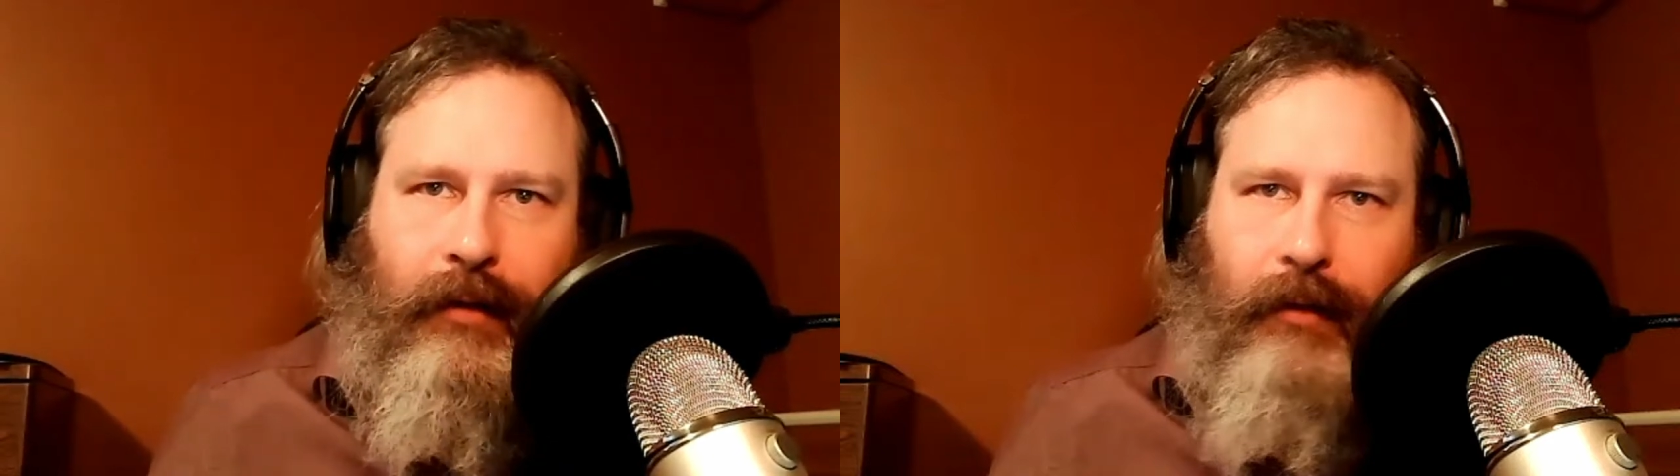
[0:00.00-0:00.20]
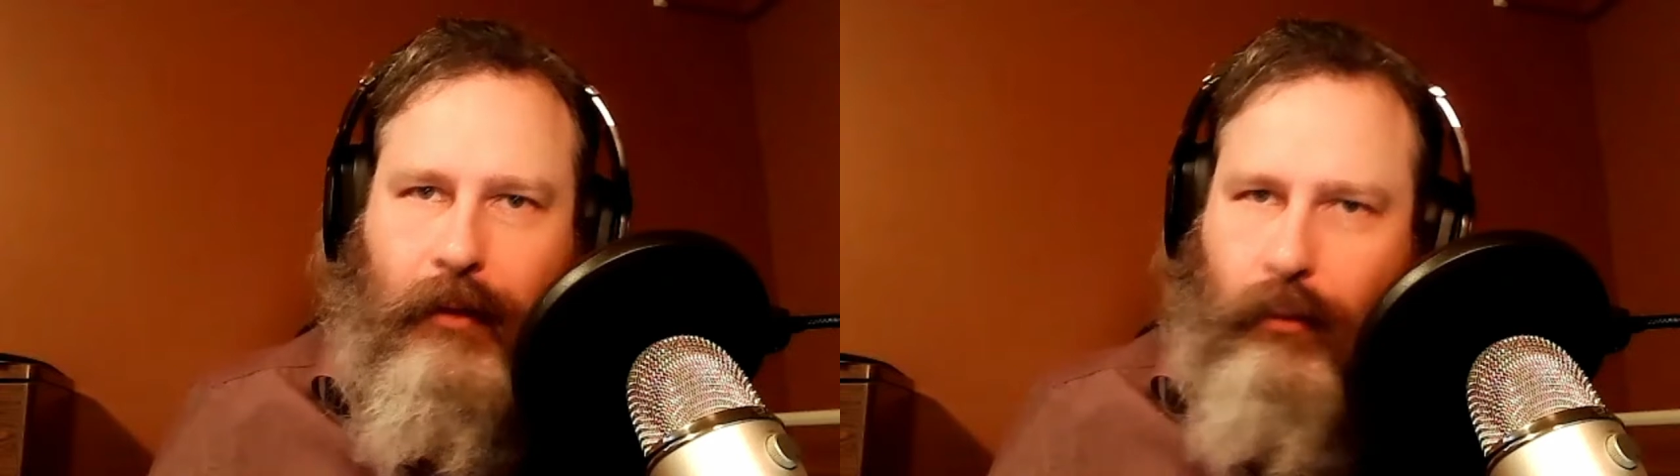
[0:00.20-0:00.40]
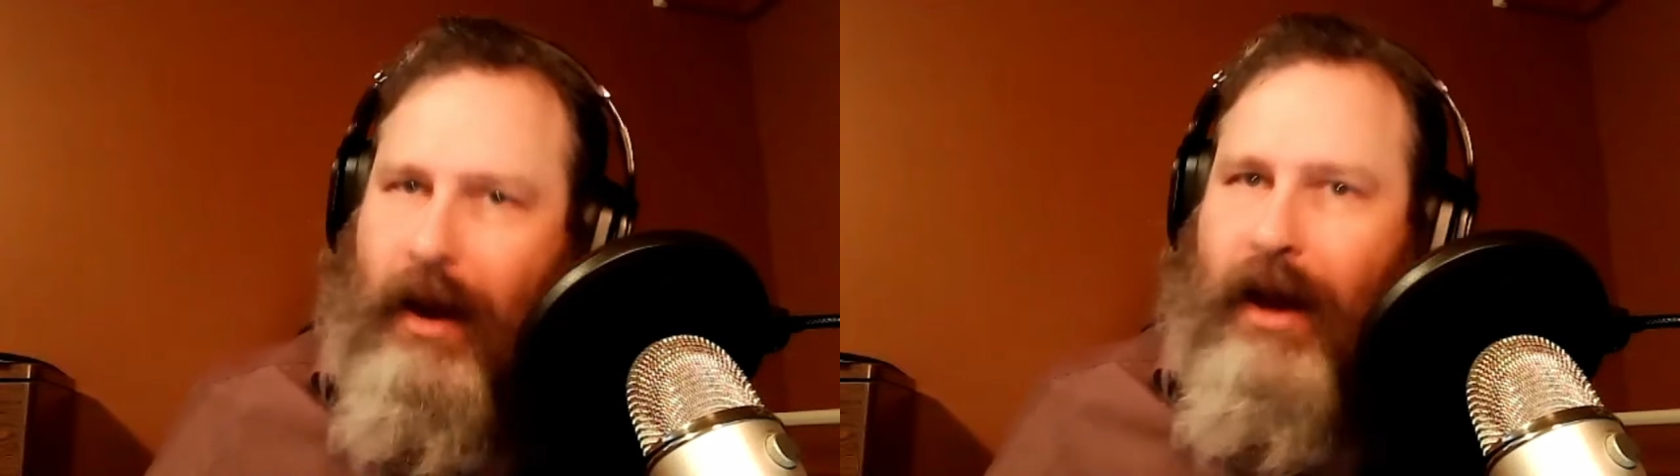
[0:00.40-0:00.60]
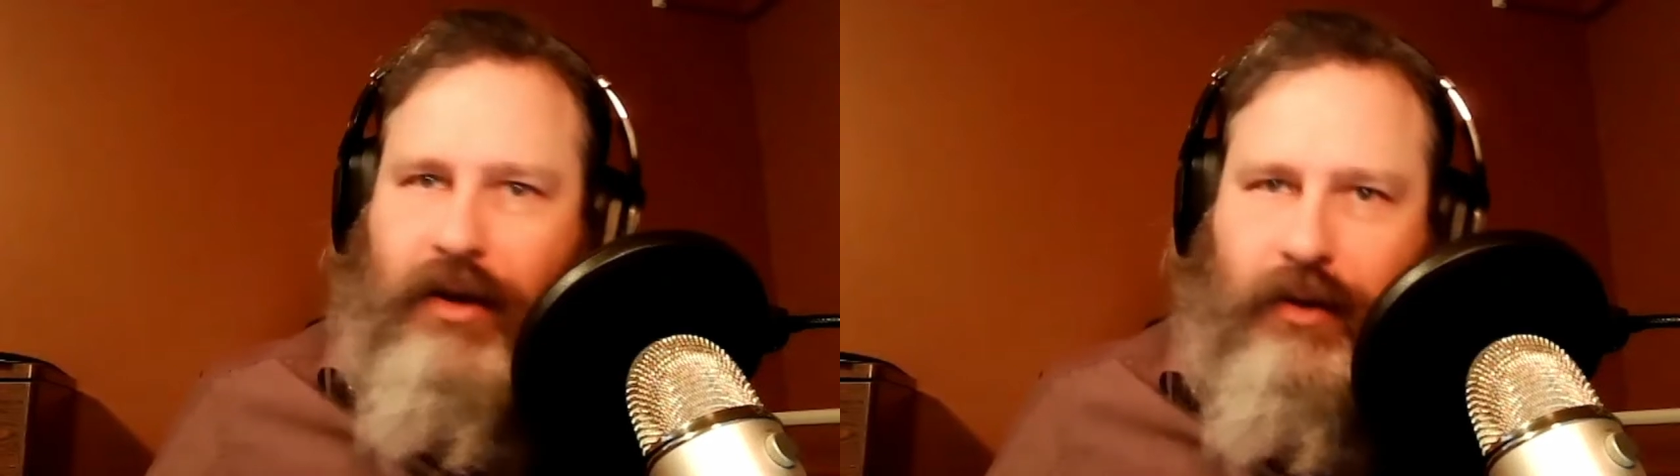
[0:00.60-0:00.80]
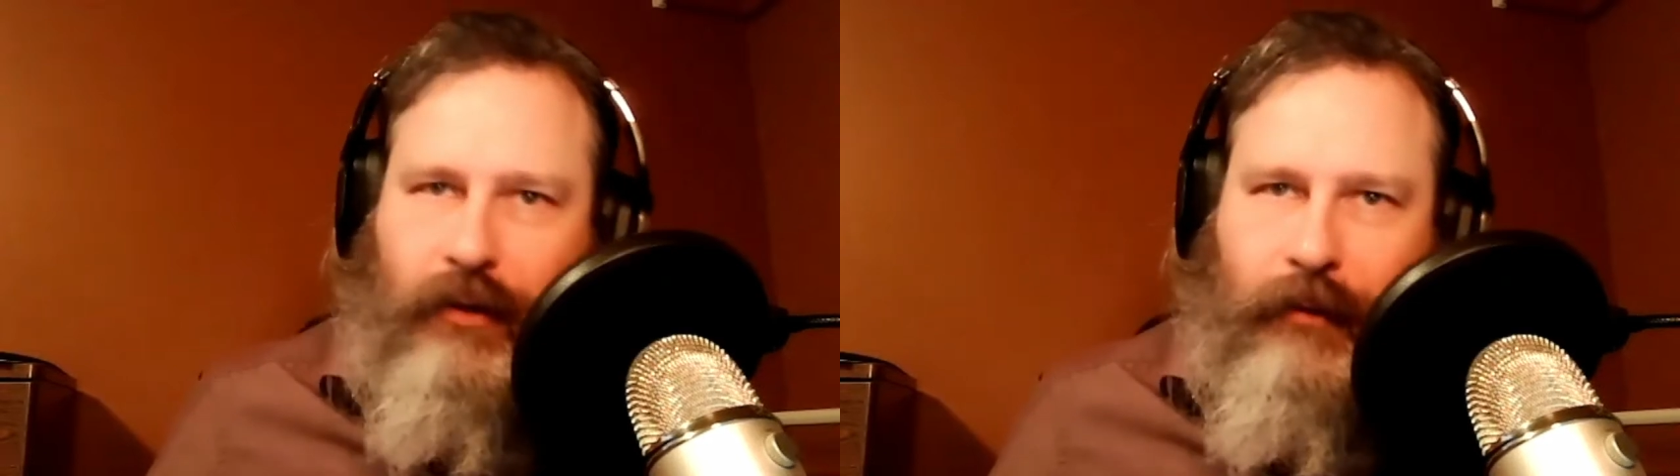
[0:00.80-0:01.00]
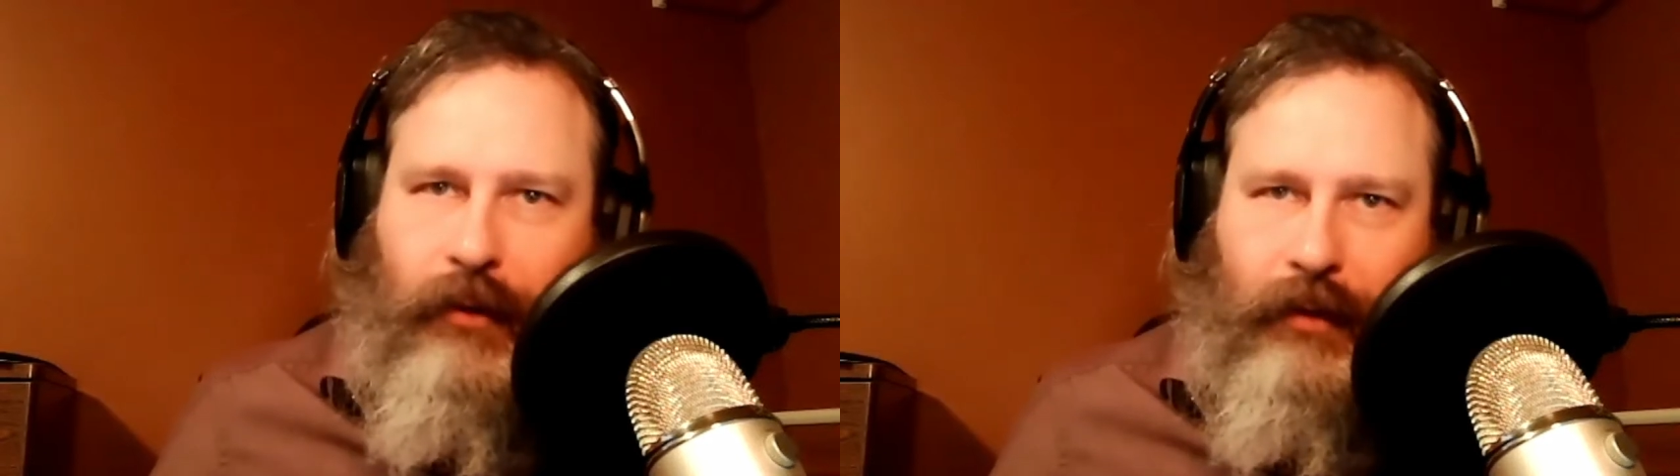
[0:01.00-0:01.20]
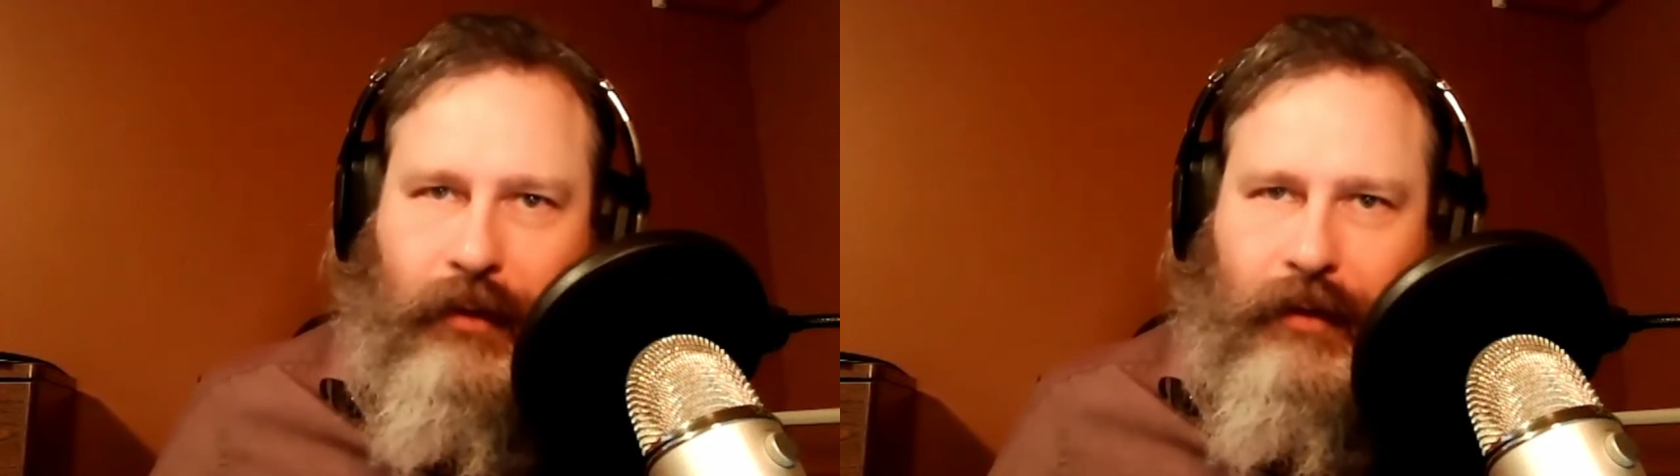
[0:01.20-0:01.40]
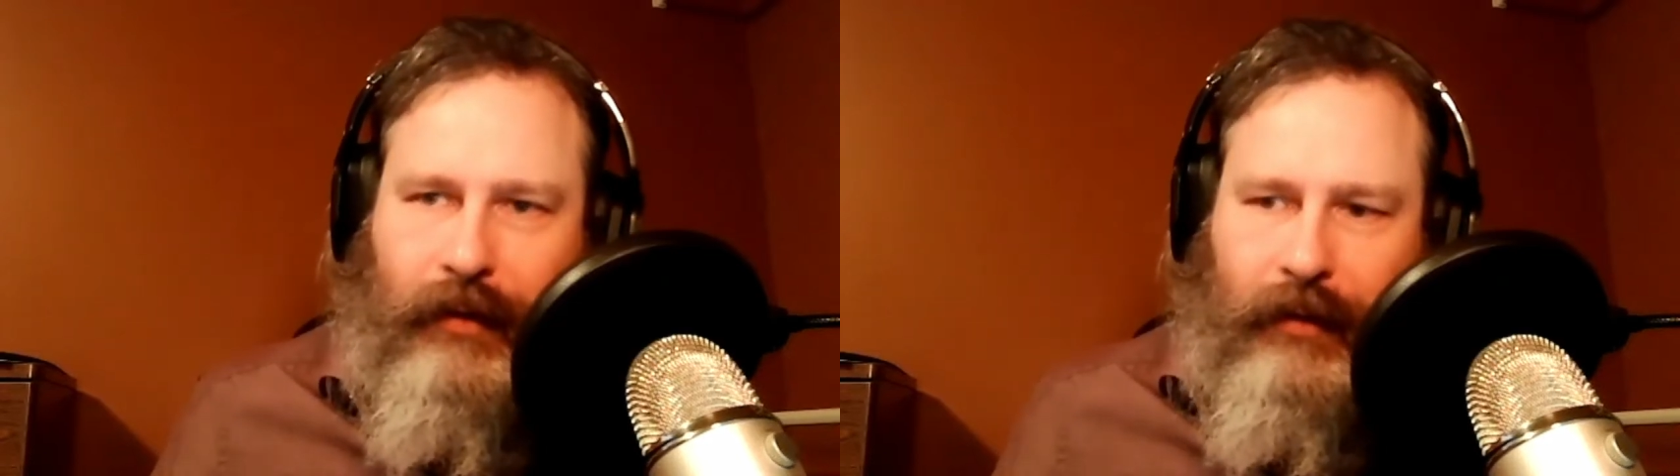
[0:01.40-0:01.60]
and the rational view
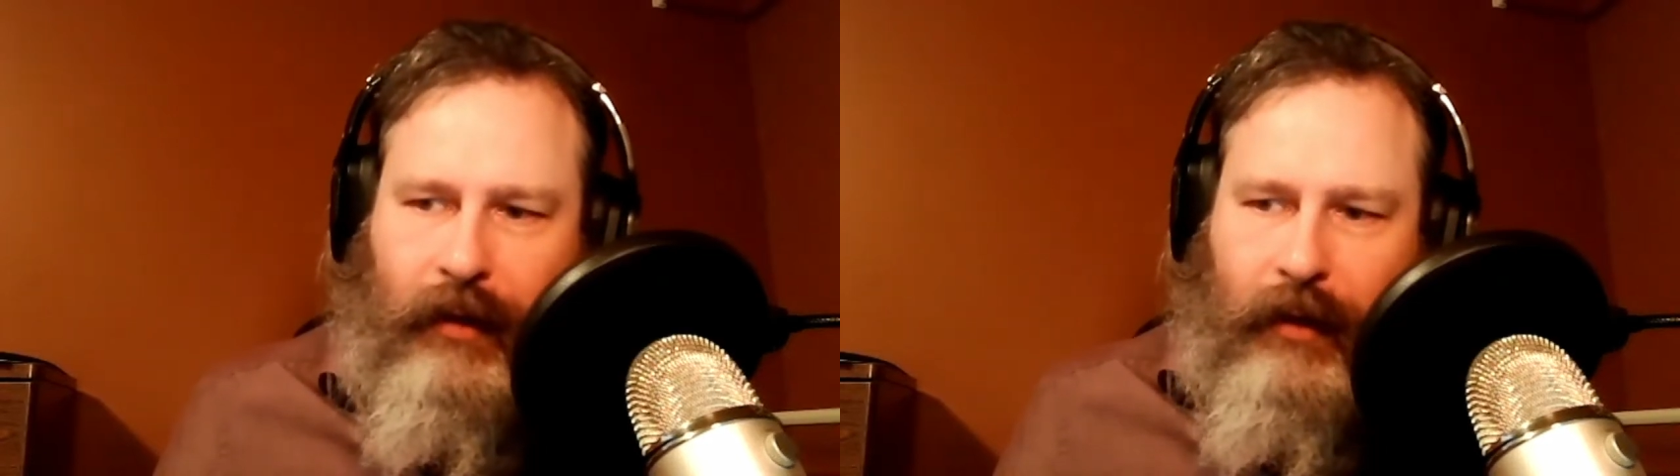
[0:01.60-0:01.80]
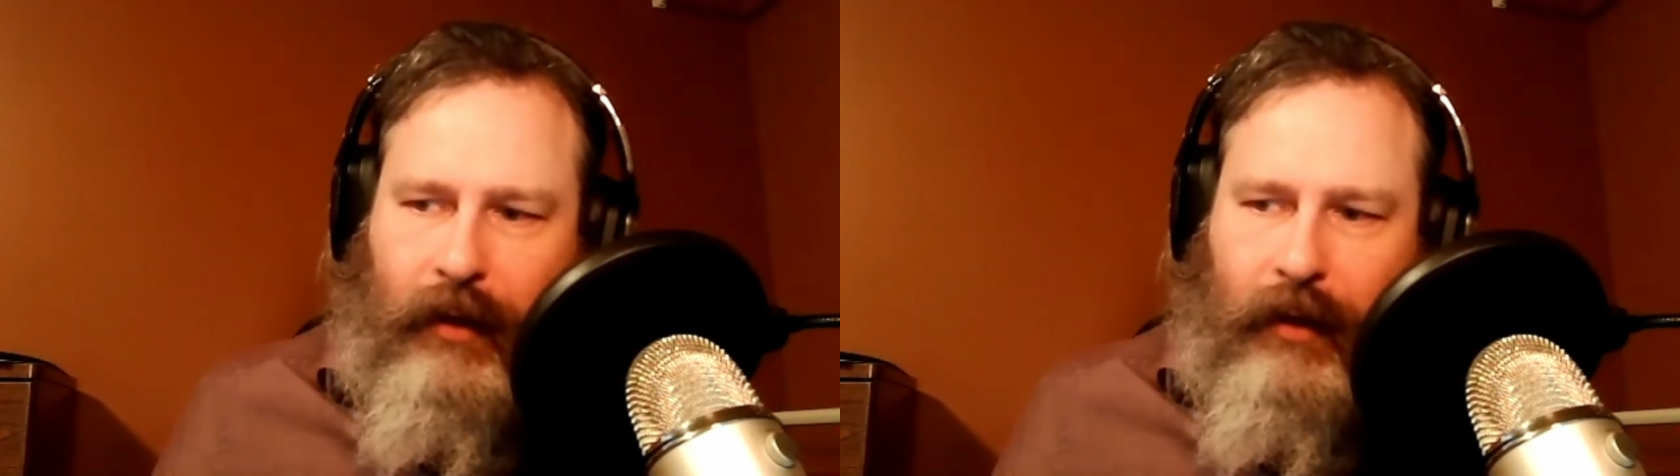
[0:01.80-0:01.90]
is is